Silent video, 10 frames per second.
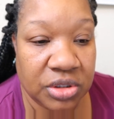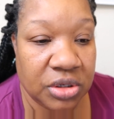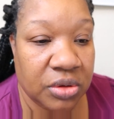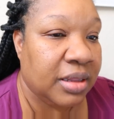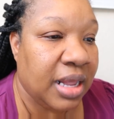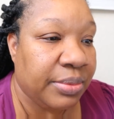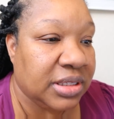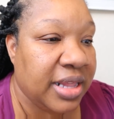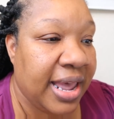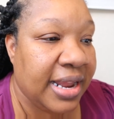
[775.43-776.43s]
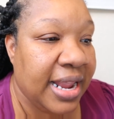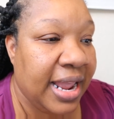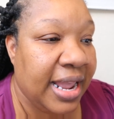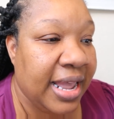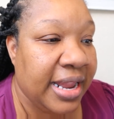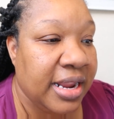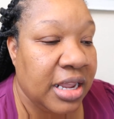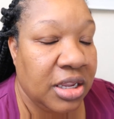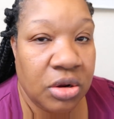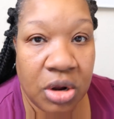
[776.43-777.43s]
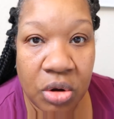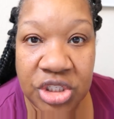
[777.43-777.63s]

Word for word: So that was that. And you know,